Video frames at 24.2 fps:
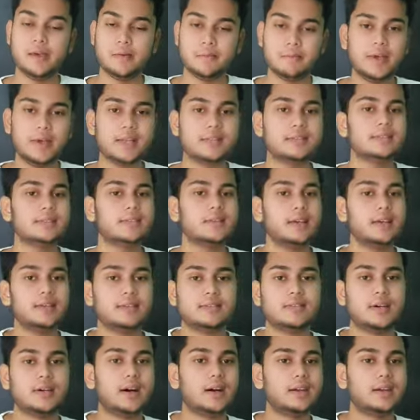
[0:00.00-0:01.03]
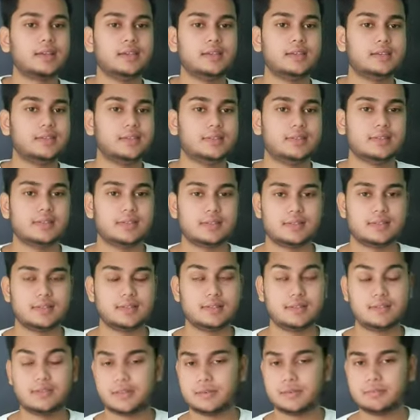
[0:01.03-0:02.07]
Matter and dark energy
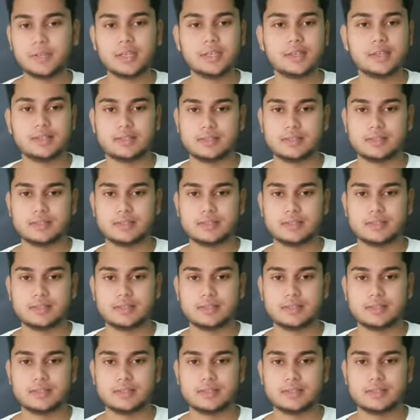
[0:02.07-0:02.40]
doesn't remain